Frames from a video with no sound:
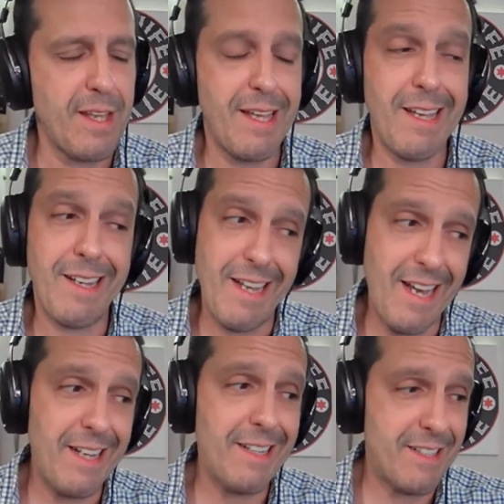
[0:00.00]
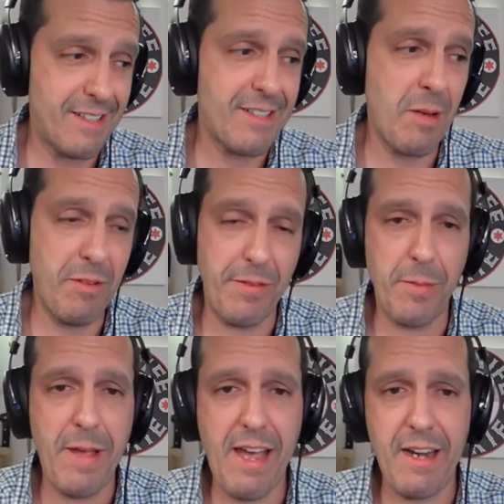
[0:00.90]
uh, and some of
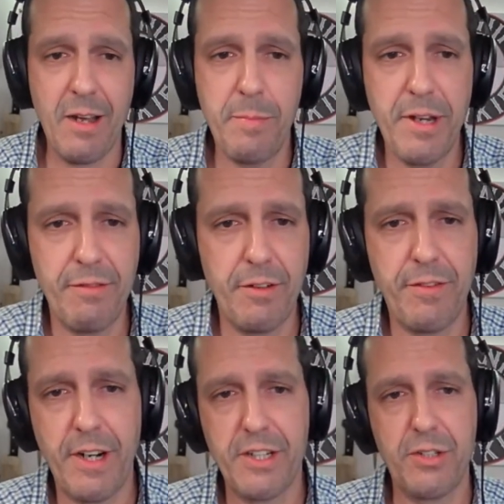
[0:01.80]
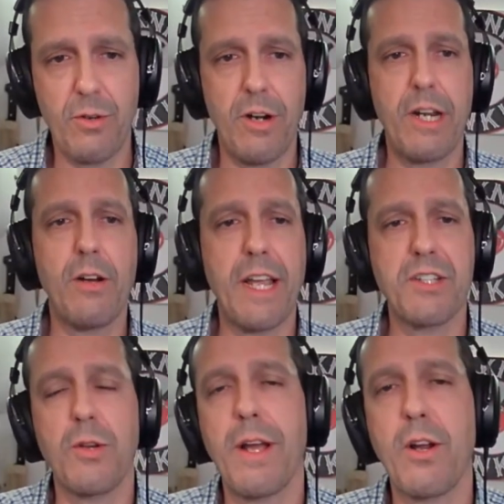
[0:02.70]
them had a bit of a funny story. Okay,
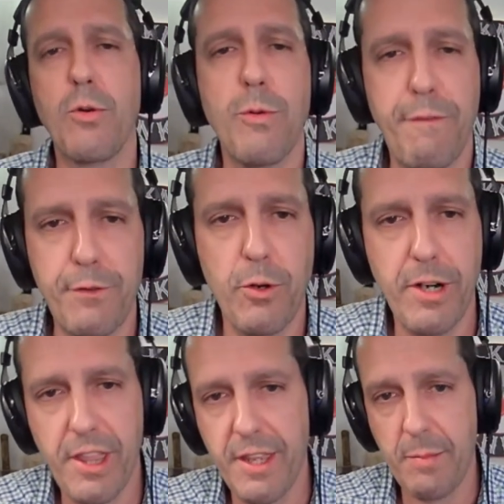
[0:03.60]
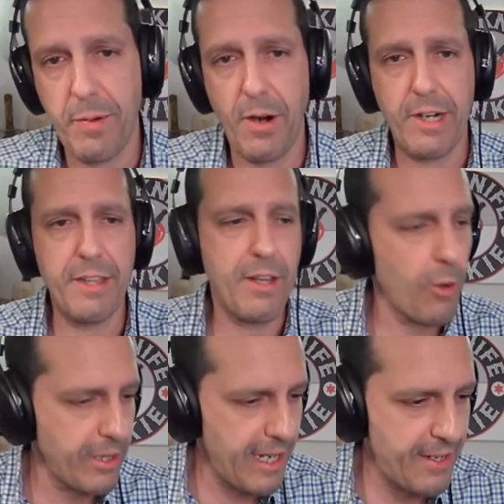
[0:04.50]
so I go to a Florida theme park in the
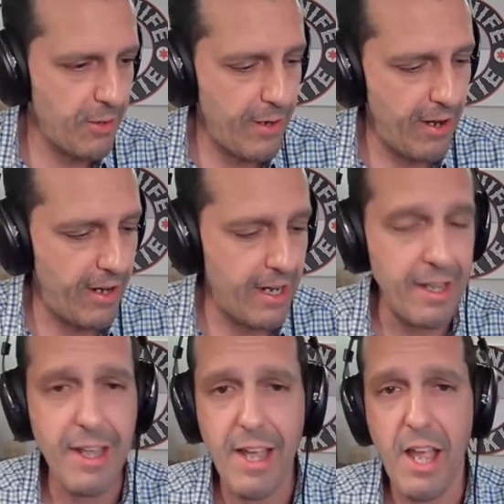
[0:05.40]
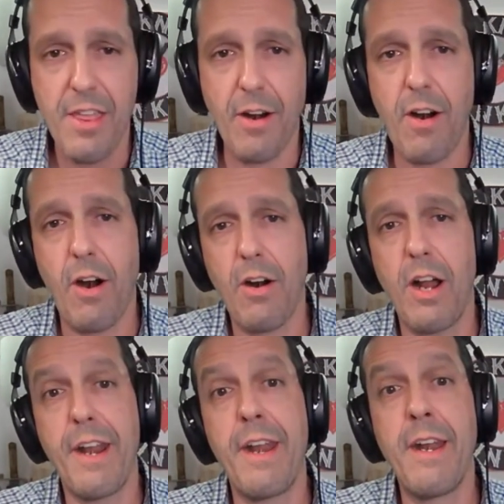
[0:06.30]
Orlando area. There are
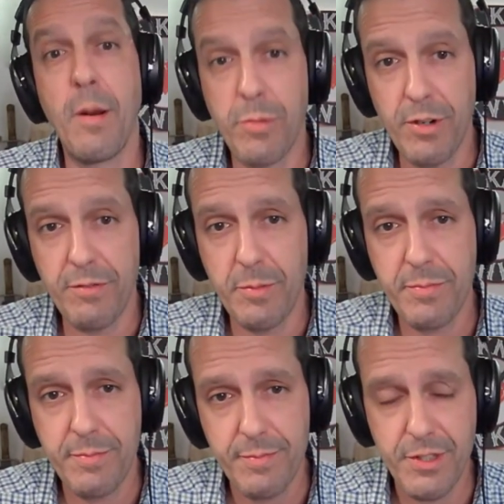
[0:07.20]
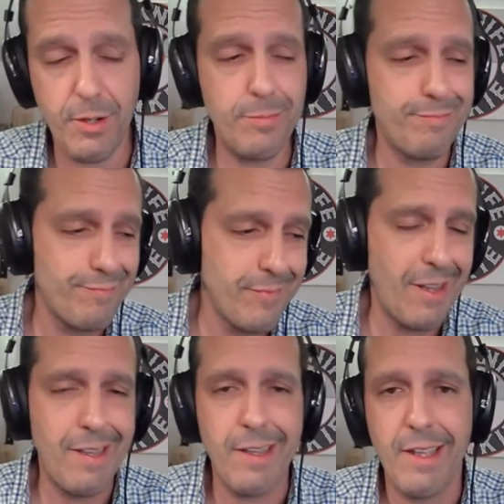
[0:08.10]
a number of them. So
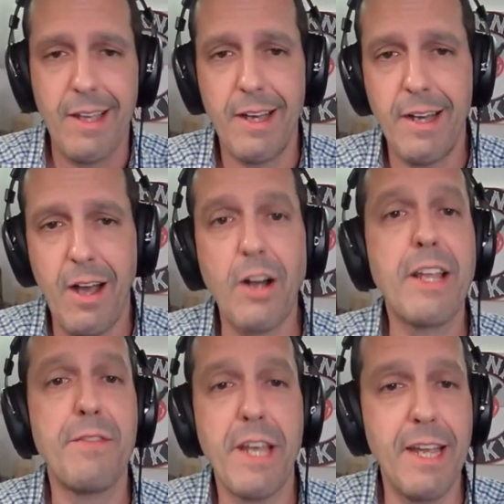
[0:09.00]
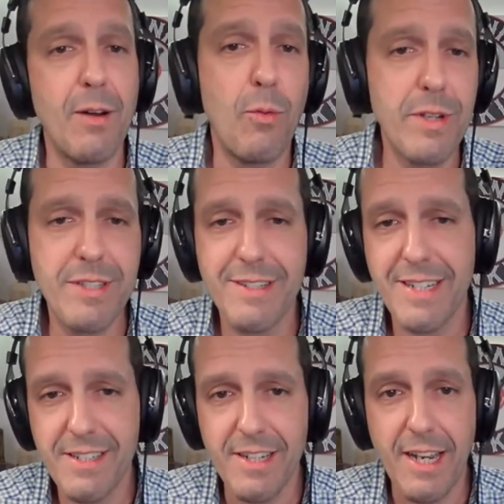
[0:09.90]
uh, I'll give you a hint. wasn't
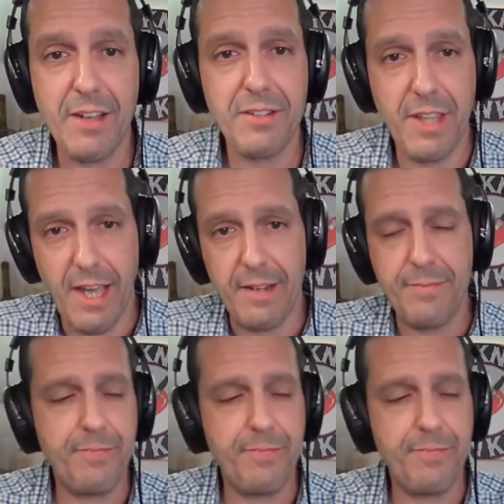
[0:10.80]
Disney. How's that?